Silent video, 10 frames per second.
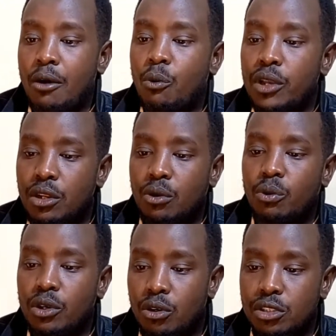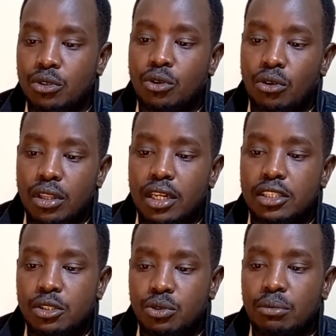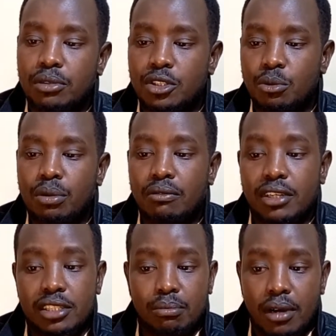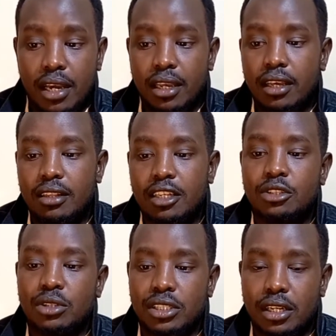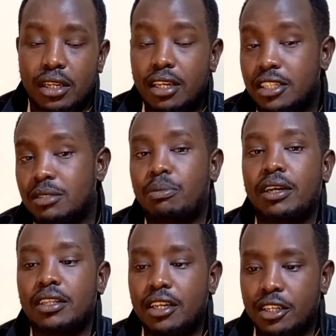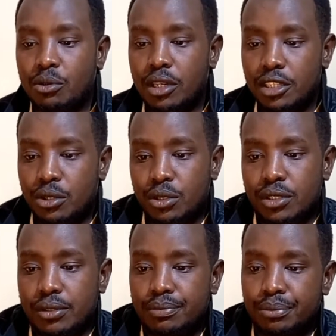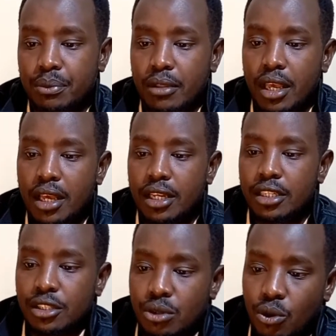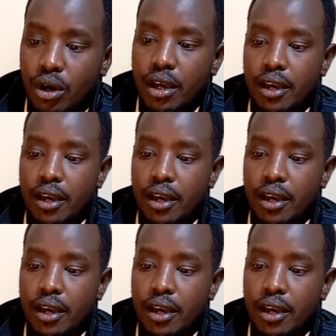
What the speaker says: we also know that it will be supervised by the Treasury as per the regulations. So